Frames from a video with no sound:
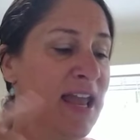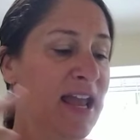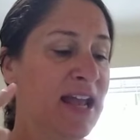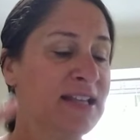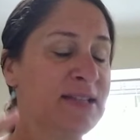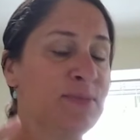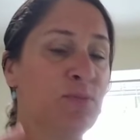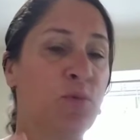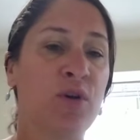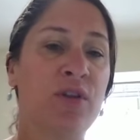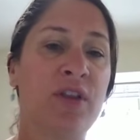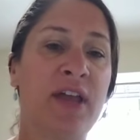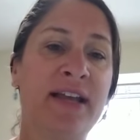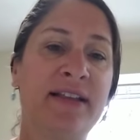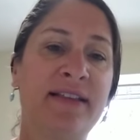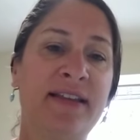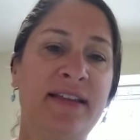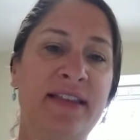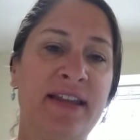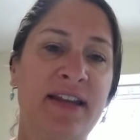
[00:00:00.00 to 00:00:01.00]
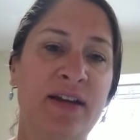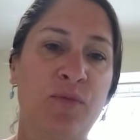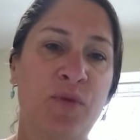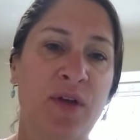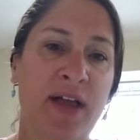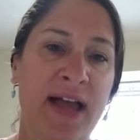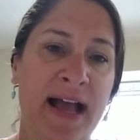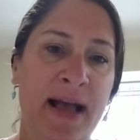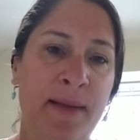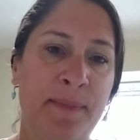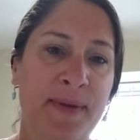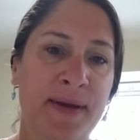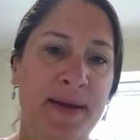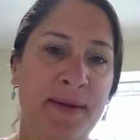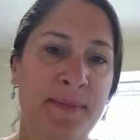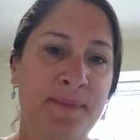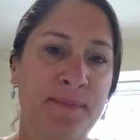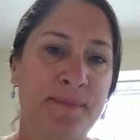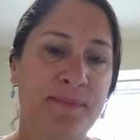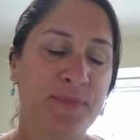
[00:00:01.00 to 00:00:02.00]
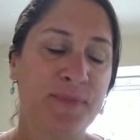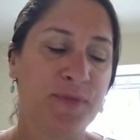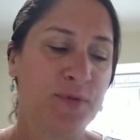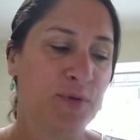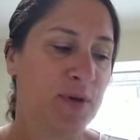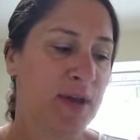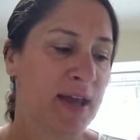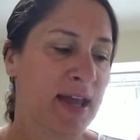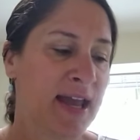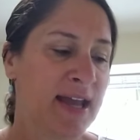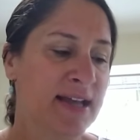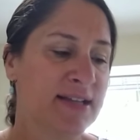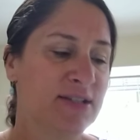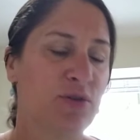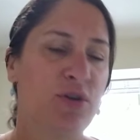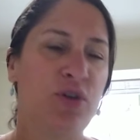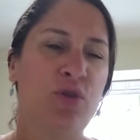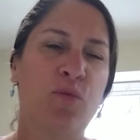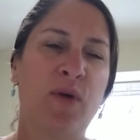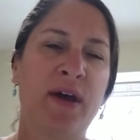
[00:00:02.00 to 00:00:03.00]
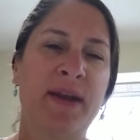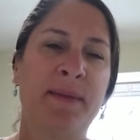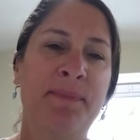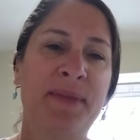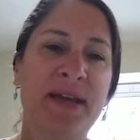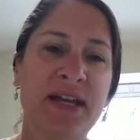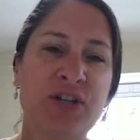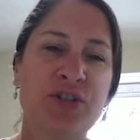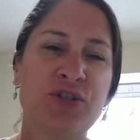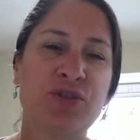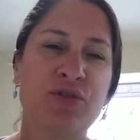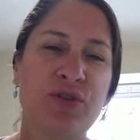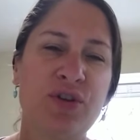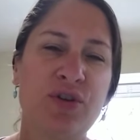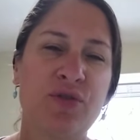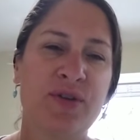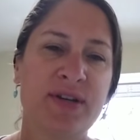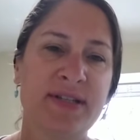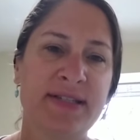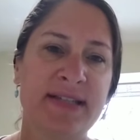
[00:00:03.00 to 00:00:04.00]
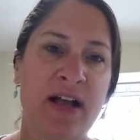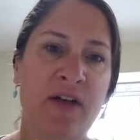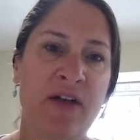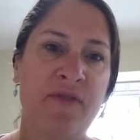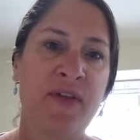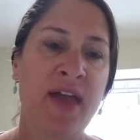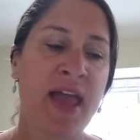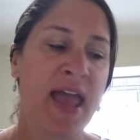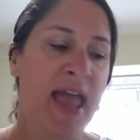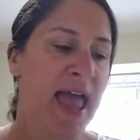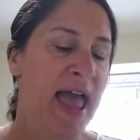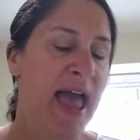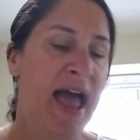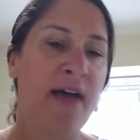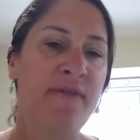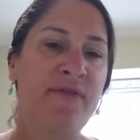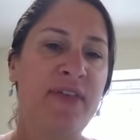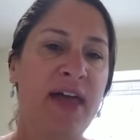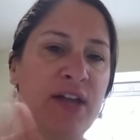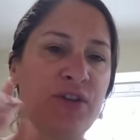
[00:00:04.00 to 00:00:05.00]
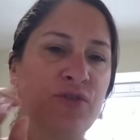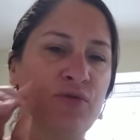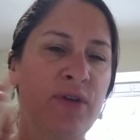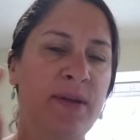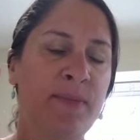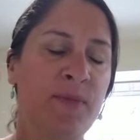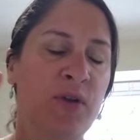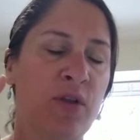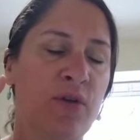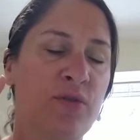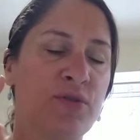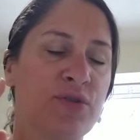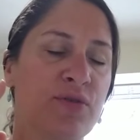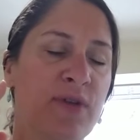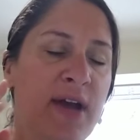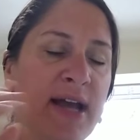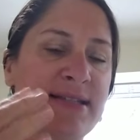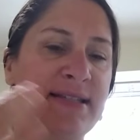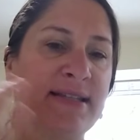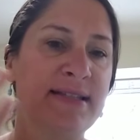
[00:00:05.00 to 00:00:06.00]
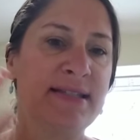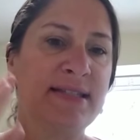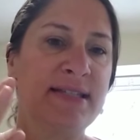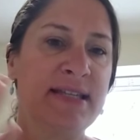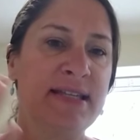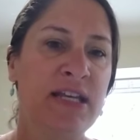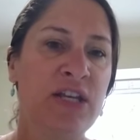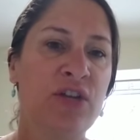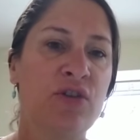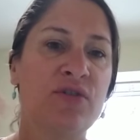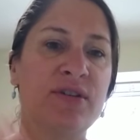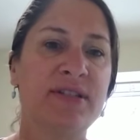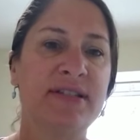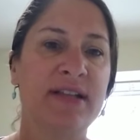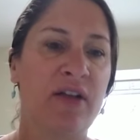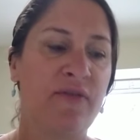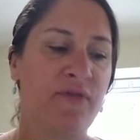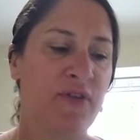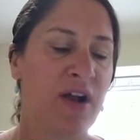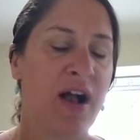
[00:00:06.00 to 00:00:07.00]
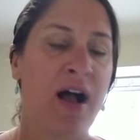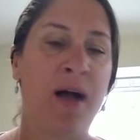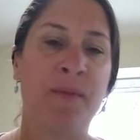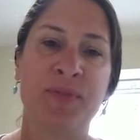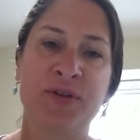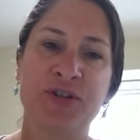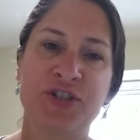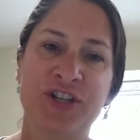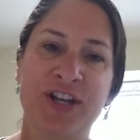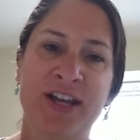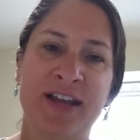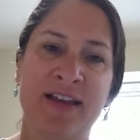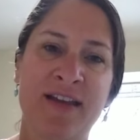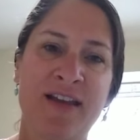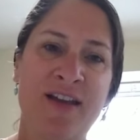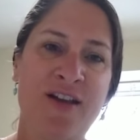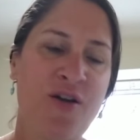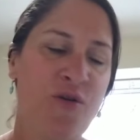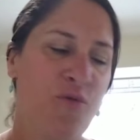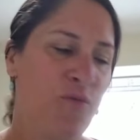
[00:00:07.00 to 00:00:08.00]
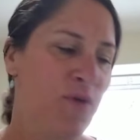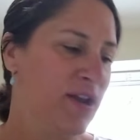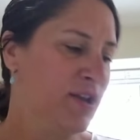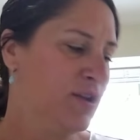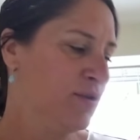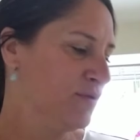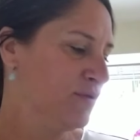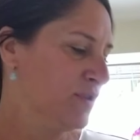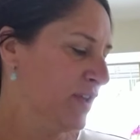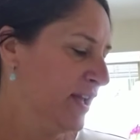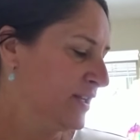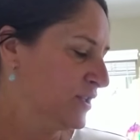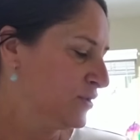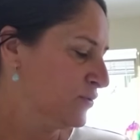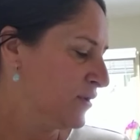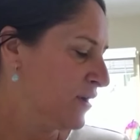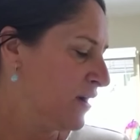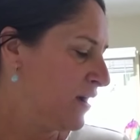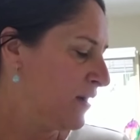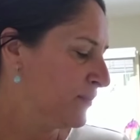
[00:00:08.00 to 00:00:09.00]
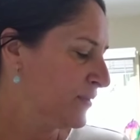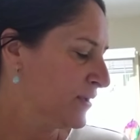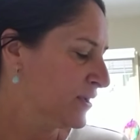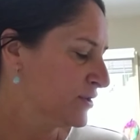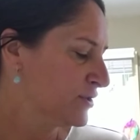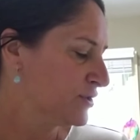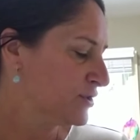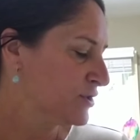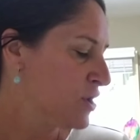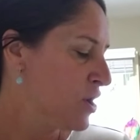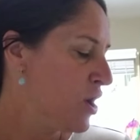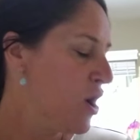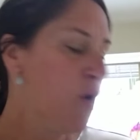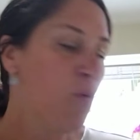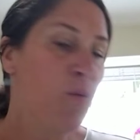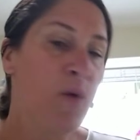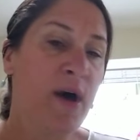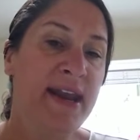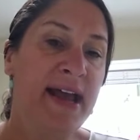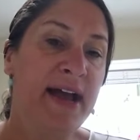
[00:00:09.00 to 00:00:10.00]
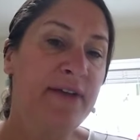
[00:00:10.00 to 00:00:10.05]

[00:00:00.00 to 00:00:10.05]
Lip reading: it's more likely that it will happen. Okay, so you want to picture yourself. Have that dream, close your eyes, and see yourself accomplishing what you'd like to accomplish. One